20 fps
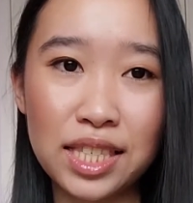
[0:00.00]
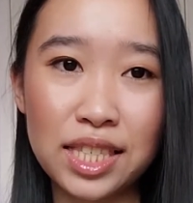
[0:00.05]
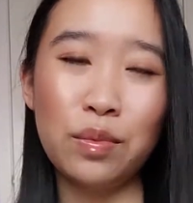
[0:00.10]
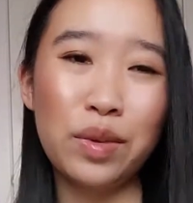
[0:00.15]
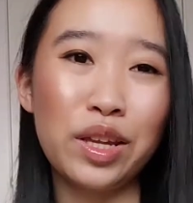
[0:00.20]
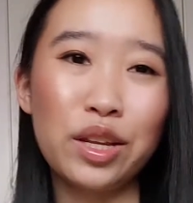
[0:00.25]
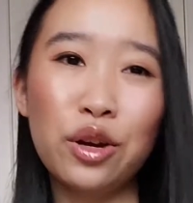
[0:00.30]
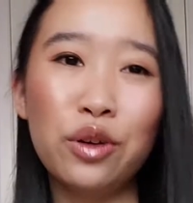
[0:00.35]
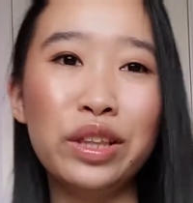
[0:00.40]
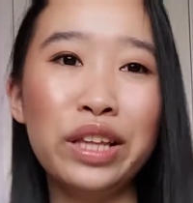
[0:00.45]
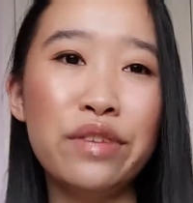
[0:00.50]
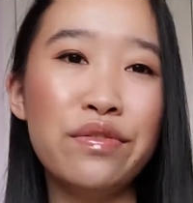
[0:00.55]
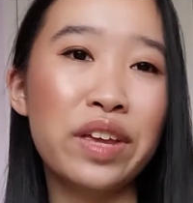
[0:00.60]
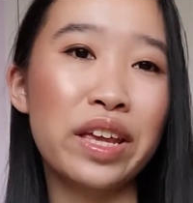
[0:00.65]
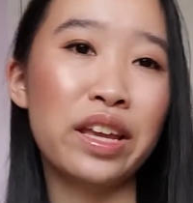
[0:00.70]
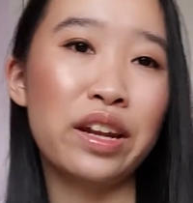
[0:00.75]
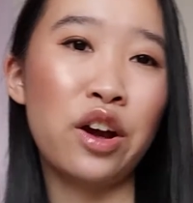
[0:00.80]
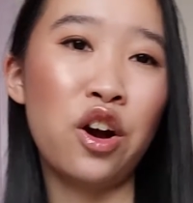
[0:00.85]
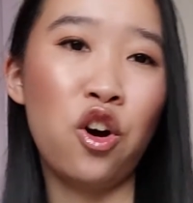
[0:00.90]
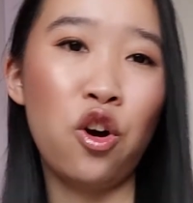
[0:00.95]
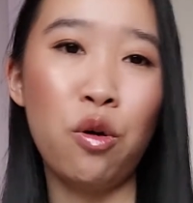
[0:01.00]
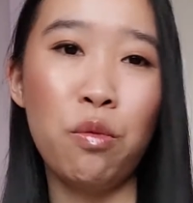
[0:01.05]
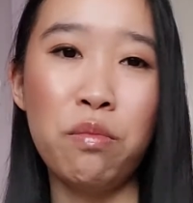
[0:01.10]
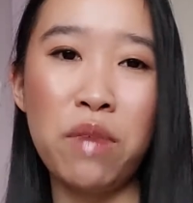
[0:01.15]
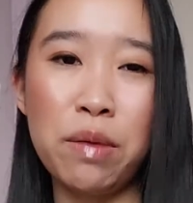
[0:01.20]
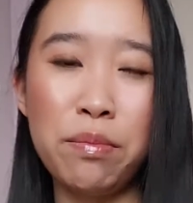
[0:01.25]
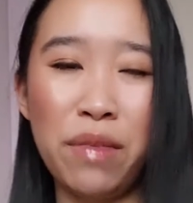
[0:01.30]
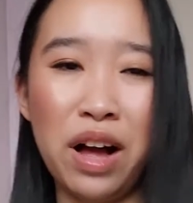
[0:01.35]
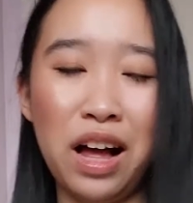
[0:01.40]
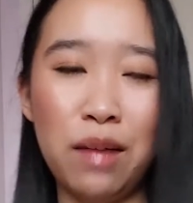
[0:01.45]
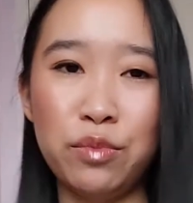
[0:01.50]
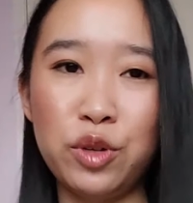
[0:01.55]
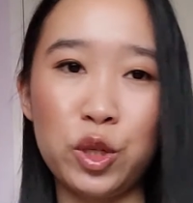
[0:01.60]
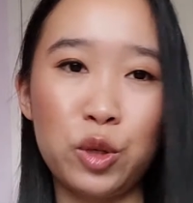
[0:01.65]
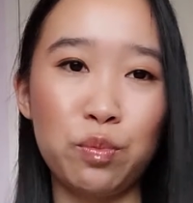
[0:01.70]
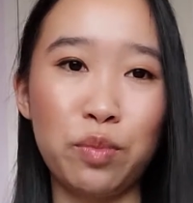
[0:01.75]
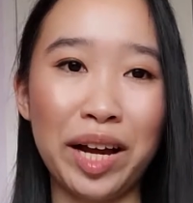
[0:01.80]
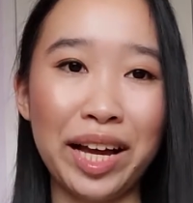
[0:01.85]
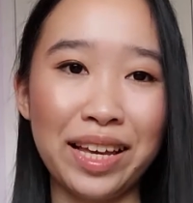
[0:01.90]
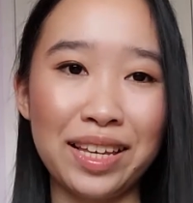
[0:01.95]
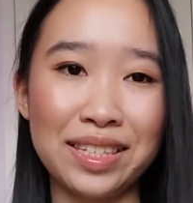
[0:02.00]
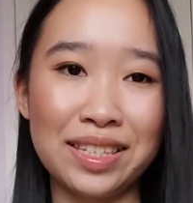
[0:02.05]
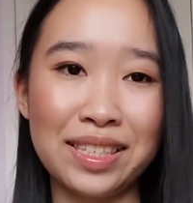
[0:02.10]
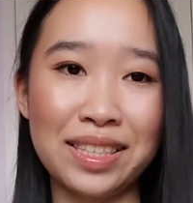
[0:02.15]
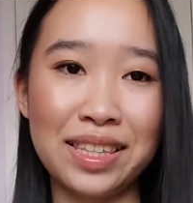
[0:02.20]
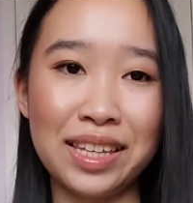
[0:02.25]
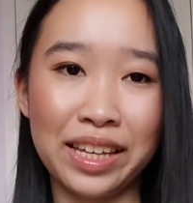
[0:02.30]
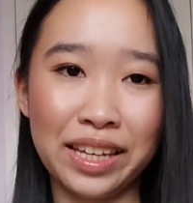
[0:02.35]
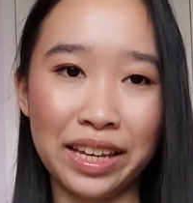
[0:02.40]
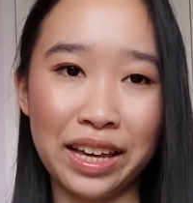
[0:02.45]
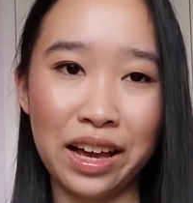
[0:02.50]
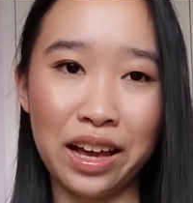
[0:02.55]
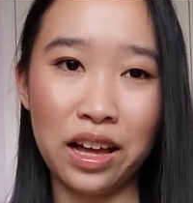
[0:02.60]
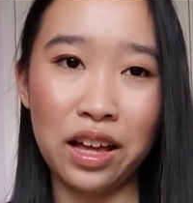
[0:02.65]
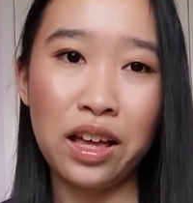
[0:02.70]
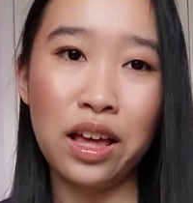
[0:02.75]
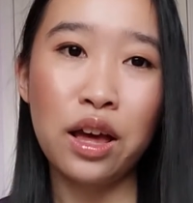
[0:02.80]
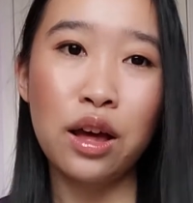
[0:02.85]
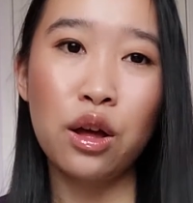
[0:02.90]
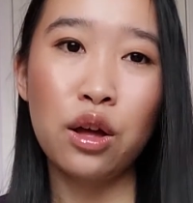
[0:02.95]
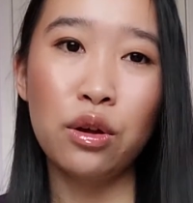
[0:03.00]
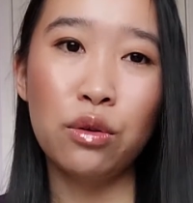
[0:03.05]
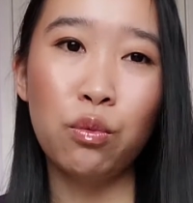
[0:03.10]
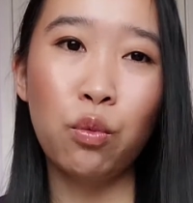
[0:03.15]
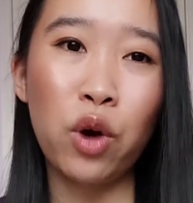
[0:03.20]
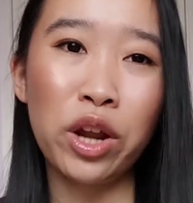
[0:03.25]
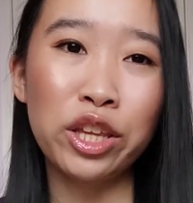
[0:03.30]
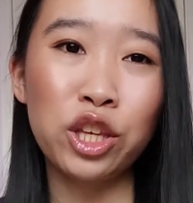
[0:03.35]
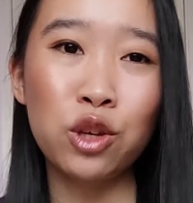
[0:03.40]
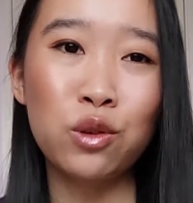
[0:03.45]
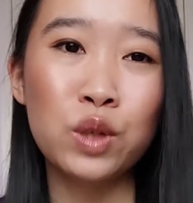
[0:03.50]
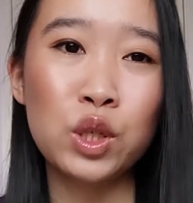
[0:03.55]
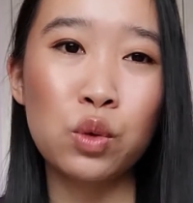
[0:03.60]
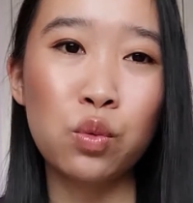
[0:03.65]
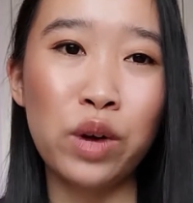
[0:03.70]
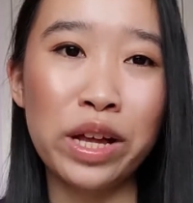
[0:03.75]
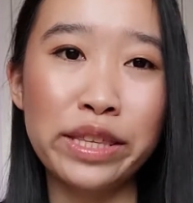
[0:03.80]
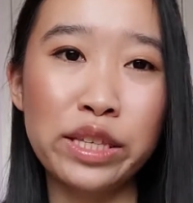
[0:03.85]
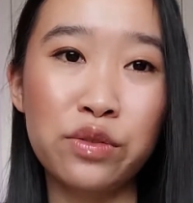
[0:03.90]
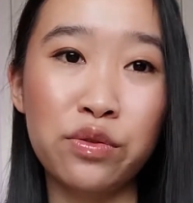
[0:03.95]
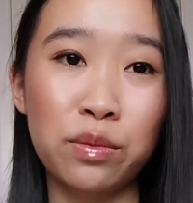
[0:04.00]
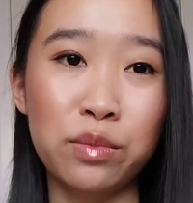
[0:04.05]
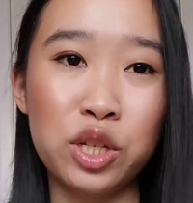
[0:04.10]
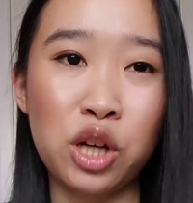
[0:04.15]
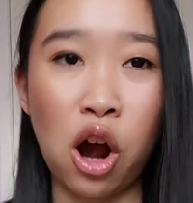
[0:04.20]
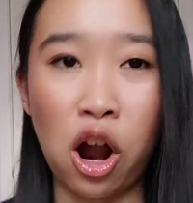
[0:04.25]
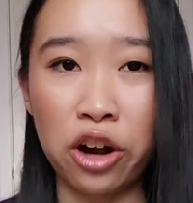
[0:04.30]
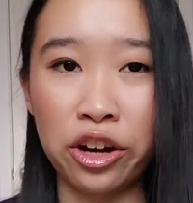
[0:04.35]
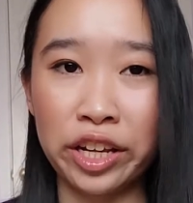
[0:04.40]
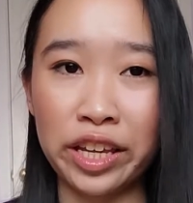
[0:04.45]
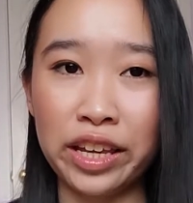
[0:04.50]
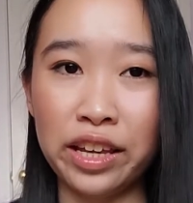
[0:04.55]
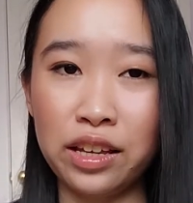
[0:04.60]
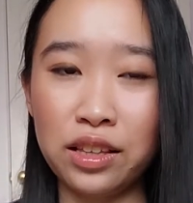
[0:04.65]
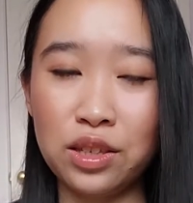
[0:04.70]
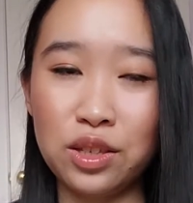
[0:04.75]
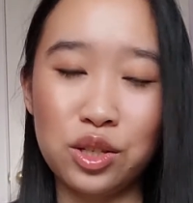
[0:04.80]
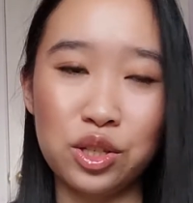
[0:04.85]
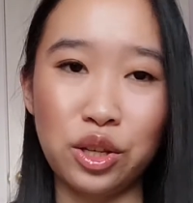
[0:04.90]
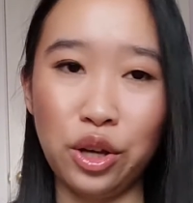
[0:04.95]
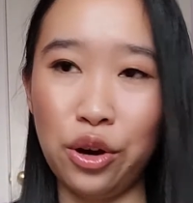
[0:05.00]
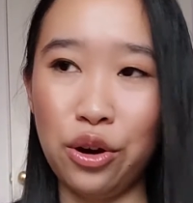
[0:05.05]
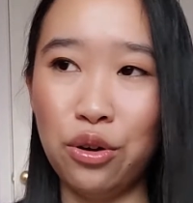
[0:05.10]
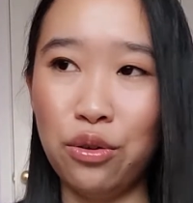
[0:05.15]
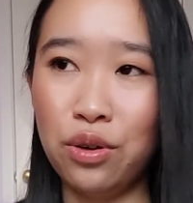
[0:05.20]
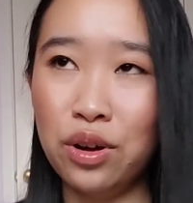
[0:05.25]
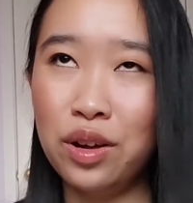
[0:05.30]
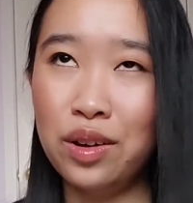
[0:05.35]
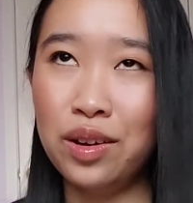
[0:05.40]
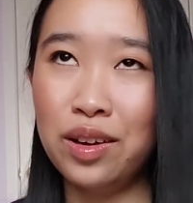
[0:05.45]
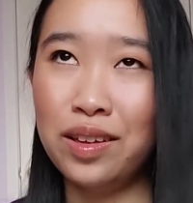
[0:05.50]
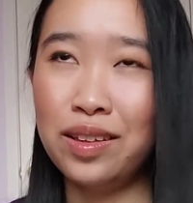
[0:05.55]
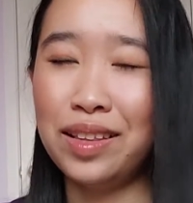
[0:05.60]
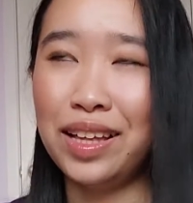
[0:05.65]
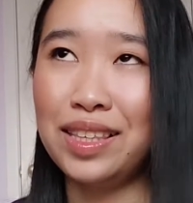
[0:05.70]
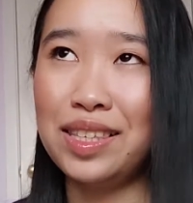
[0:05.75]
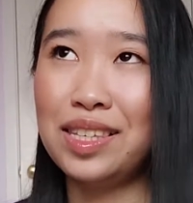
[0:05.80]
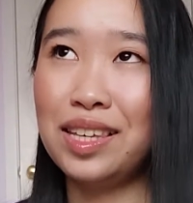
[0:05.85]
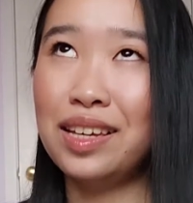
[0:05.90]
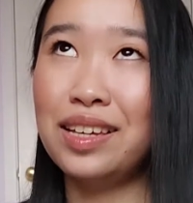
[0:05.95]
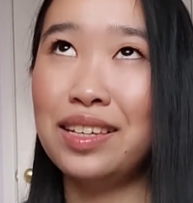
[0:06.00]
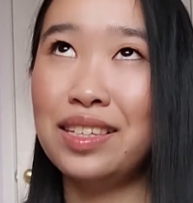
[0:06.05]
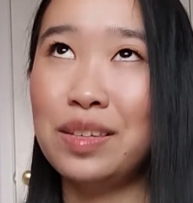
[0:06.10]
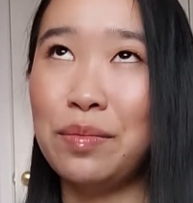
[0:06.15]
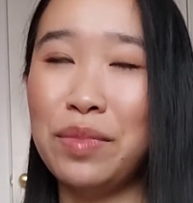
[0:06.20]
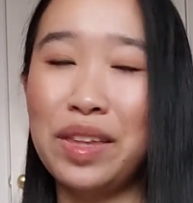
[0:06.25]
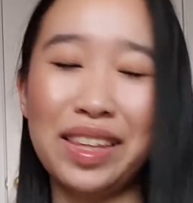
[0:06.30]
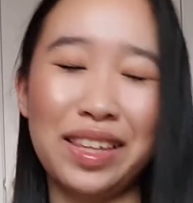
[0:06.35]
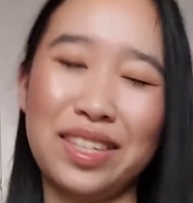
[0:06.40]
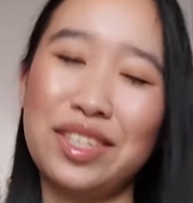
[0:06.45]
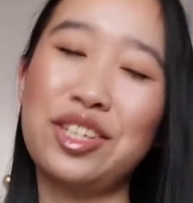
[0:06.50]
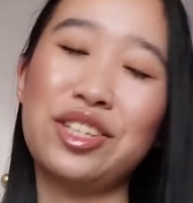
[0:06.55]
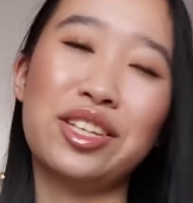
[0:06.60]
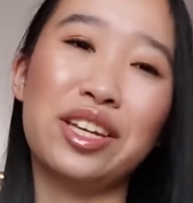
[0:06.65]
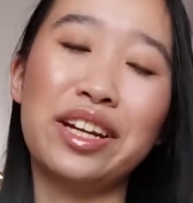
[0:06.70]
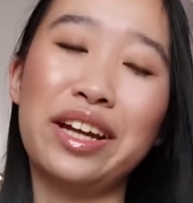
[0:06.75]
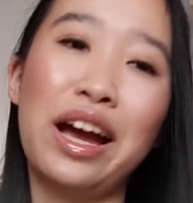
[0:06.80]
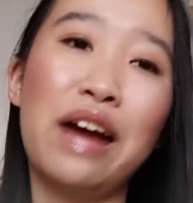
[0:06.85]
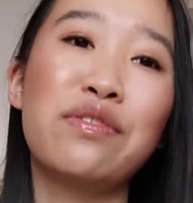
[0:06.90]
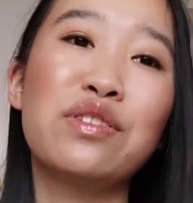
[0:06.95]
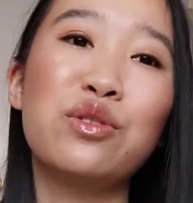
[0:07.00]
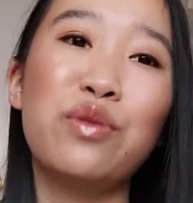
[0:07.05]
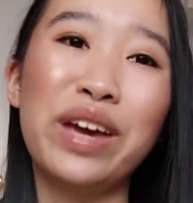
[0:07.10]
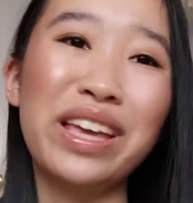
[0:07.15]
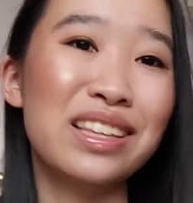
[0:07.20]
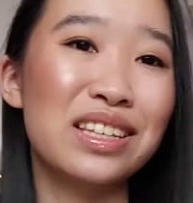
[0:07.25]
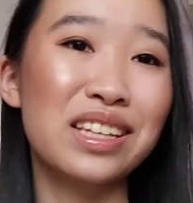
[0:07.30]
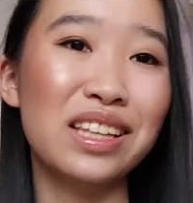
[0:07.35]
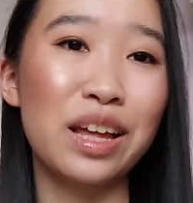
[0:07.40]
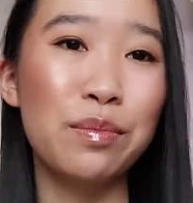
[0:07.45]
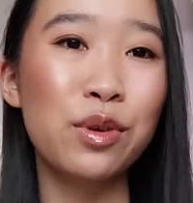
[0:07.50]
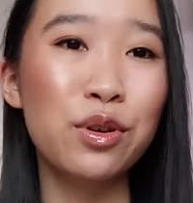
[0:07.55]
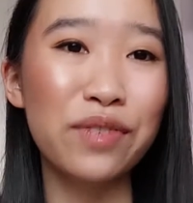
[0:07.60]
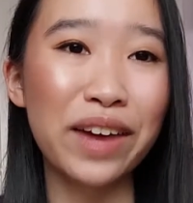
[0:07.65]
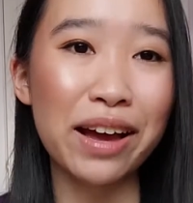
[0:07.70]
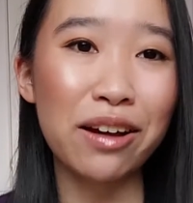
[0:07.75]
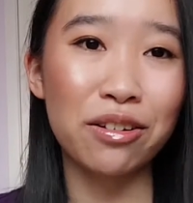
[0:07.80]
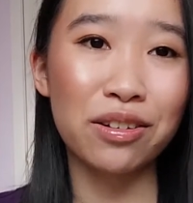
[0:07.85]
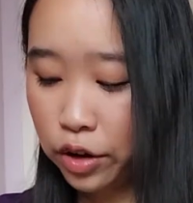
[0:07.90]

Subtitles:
You know, living at home, my mom just buys the one-use ones from Target, so that's something that's just gonna have to wait until I move out.